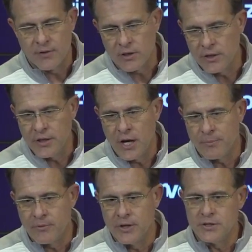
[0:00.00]
a clean
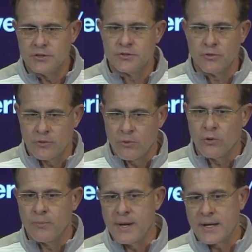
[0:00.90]
operation so the
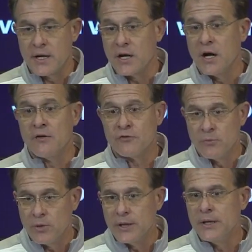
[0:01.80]
quarterback can
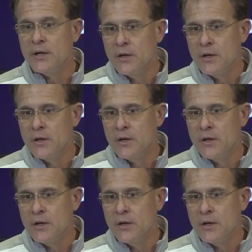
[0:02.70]
comfortably